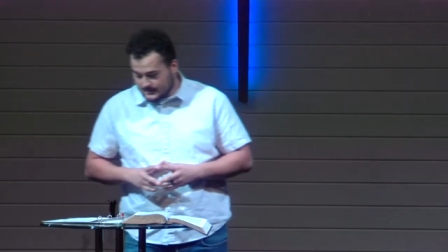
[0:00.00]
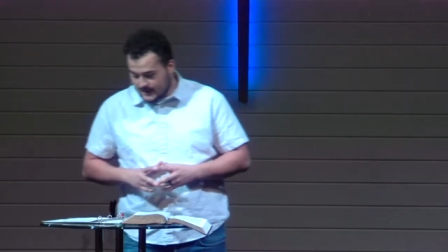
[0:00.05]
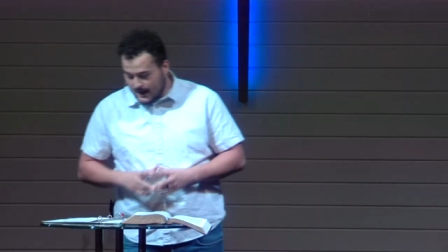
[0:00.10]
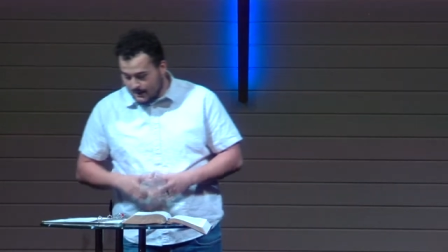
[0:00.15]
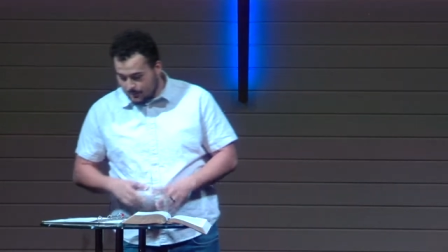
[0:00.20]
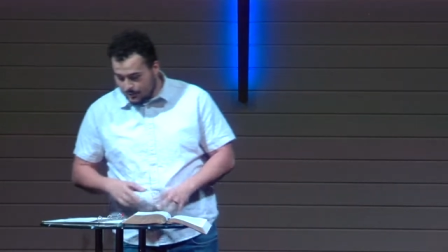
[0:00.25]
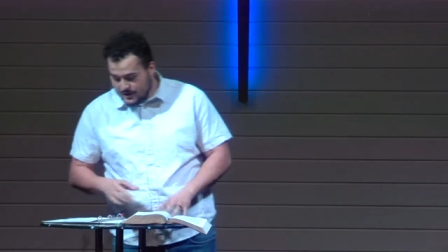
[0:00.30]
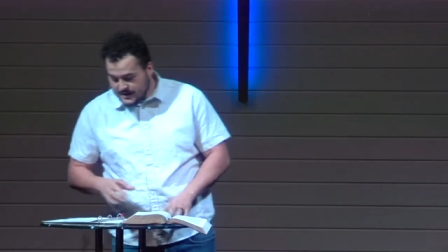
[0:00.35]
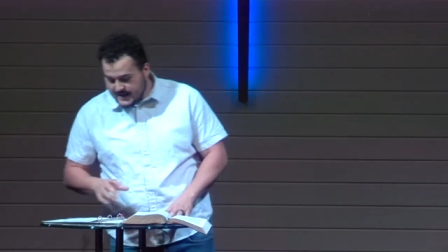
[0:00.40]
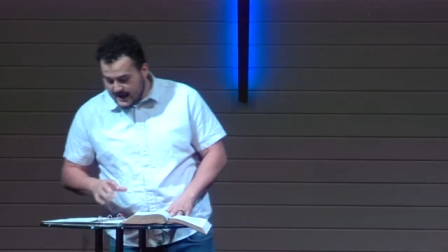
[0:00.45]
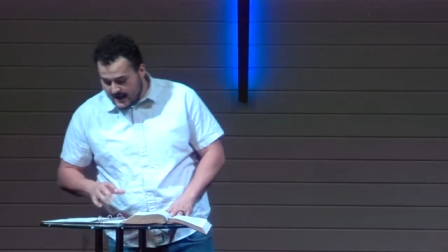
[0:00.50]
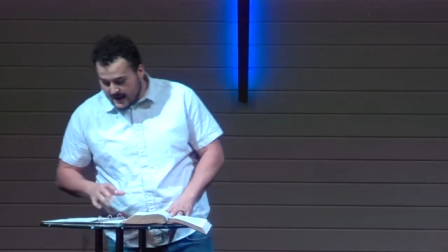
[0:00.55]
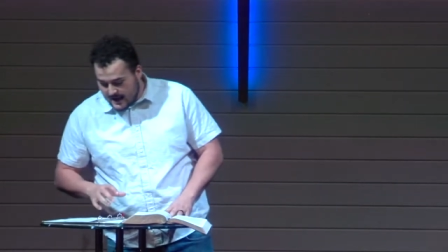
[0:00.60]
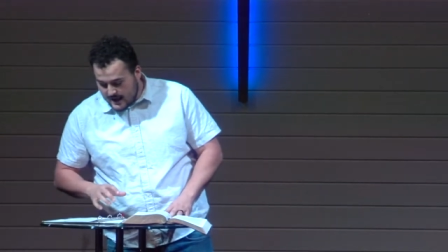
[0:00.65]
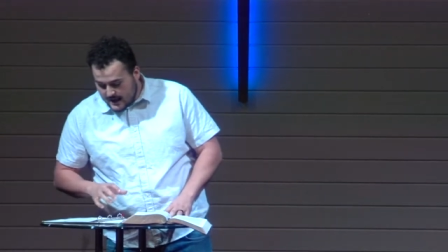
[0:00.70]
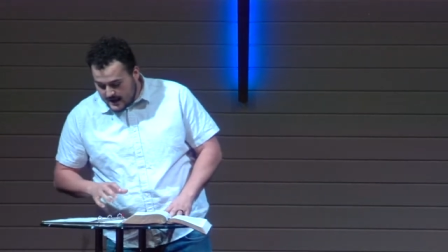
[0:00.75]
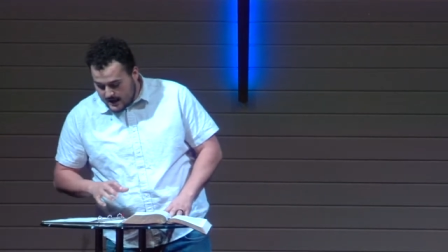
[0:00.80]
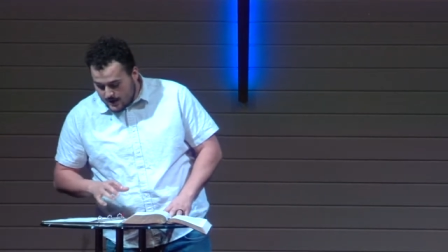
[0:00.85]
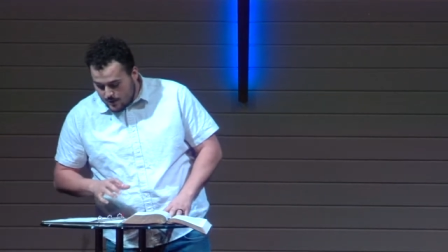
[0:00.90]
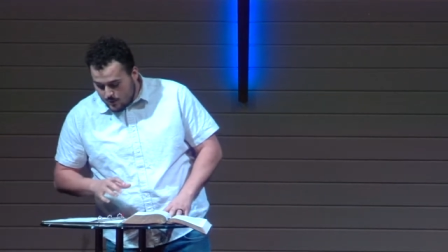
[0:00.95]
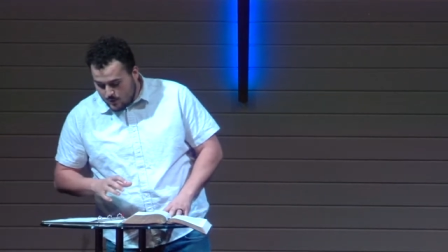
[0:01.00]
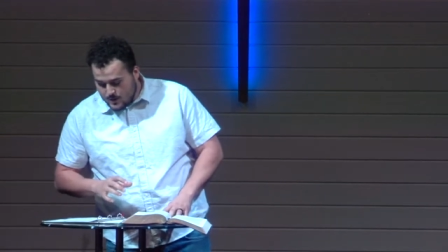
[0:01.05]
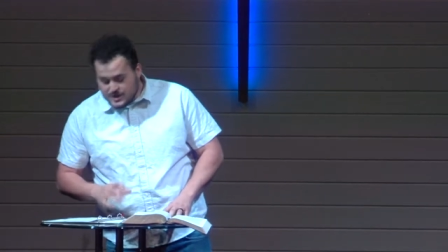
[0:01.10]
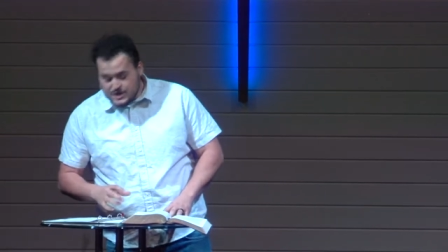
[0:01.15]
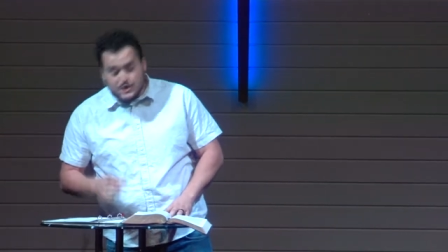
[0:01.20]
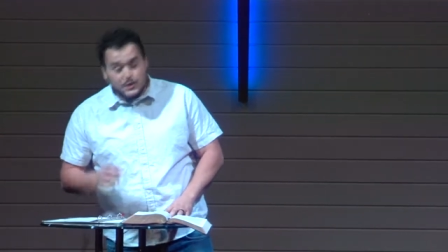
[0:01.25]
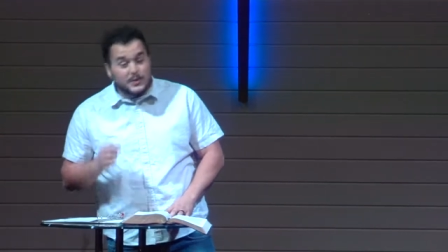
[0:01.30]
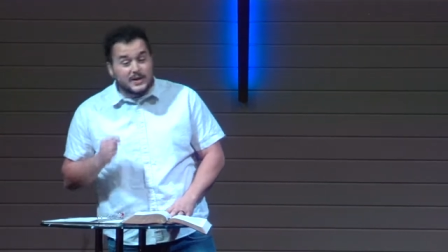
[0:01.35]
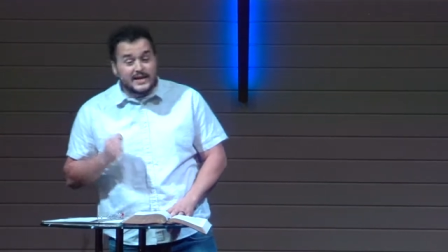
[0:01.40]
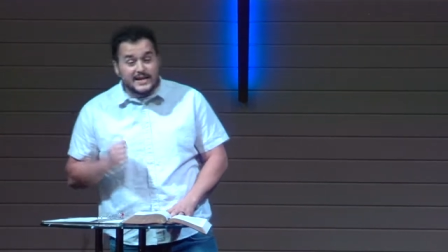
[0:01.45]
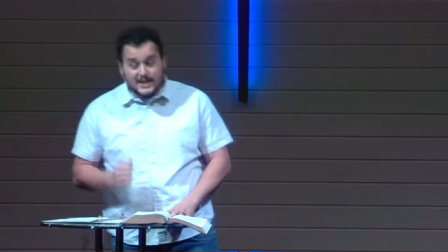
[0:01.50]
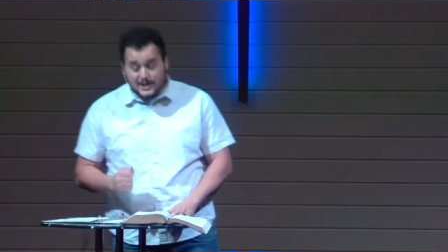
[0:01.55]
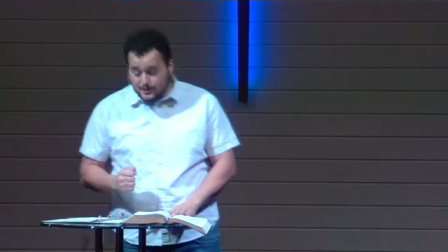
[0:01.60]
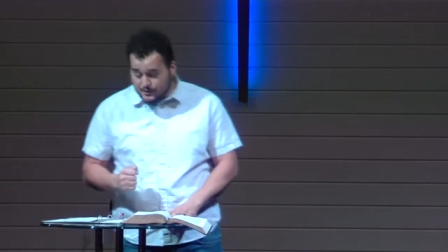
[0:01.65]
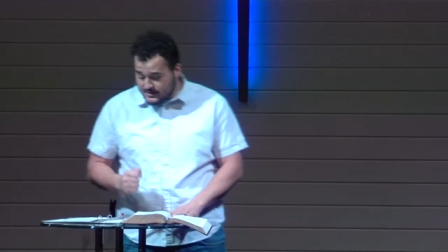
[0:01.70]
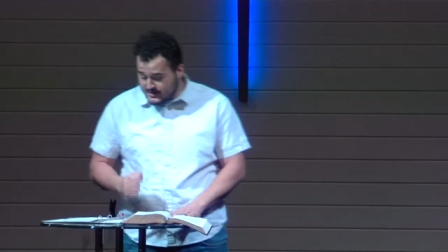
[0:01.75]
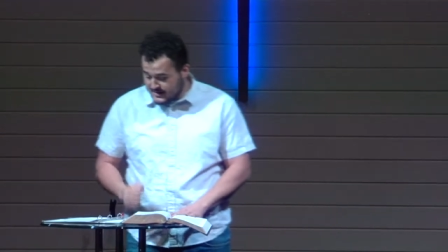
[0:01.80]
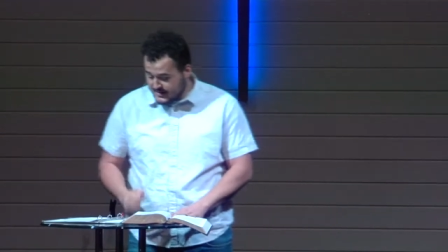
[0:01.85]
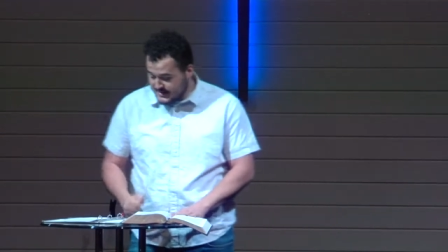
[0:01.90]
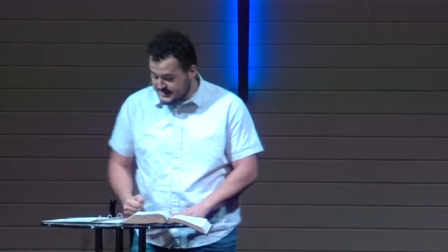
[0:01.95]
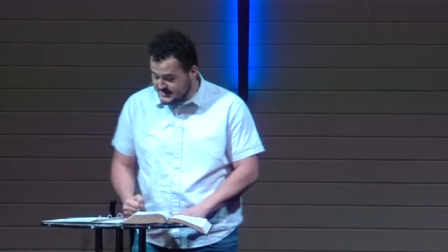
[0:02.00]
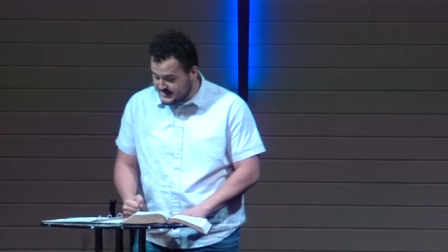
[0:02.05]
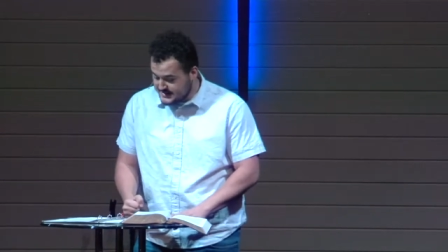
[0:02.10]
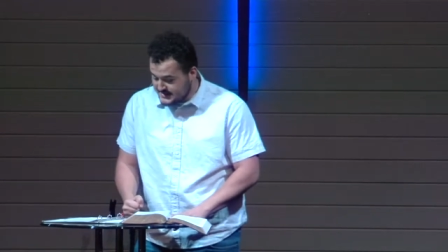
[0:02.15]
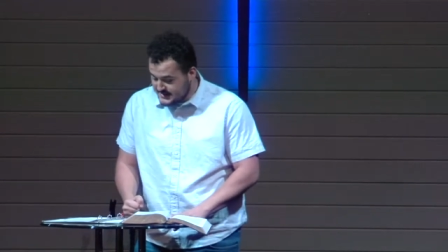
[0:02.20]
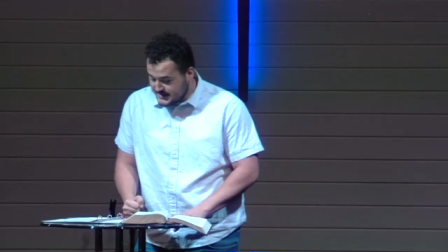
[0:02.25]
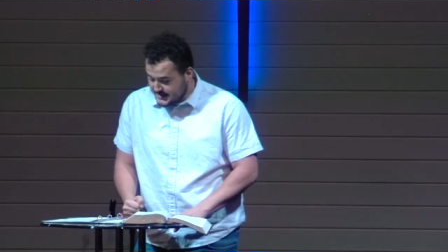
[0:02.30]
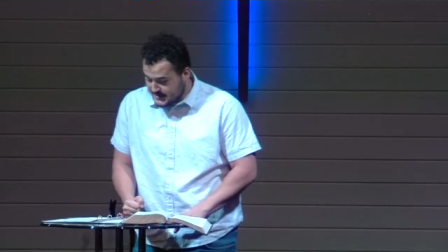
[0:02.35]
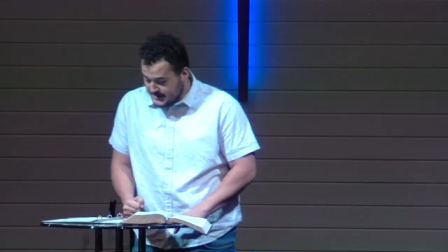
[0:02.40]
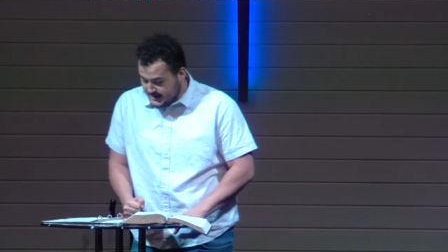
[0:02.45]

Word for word: I pray that when you hear this,